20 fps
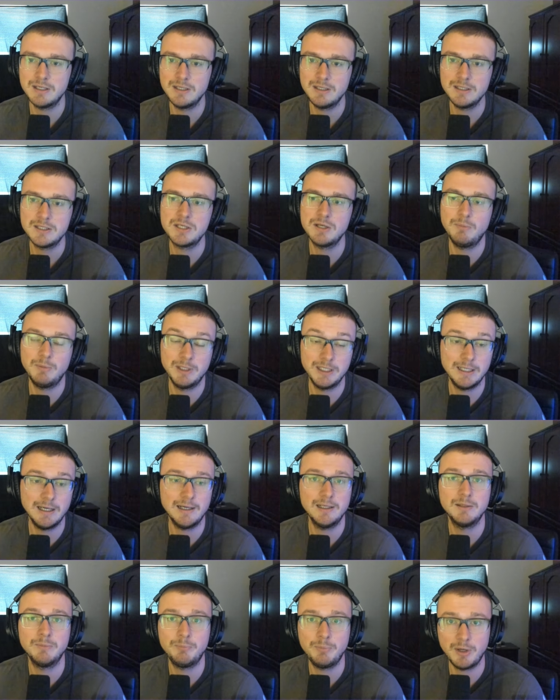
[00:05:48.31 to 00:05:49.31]
someone got
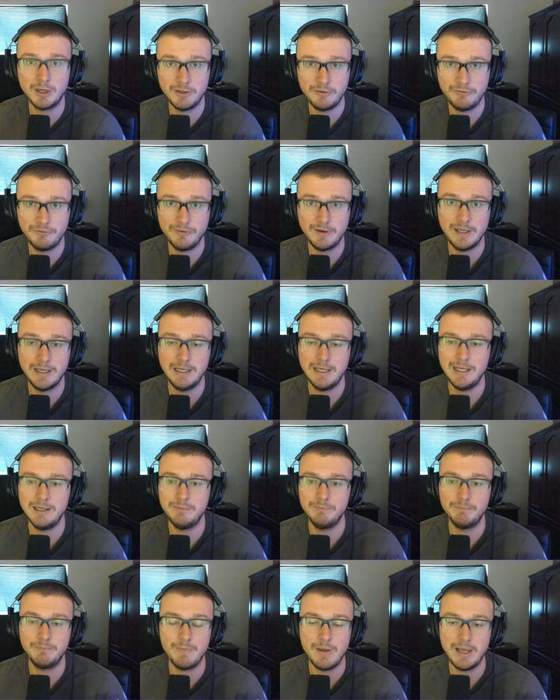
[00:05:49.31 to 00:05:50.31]
in a bar fight and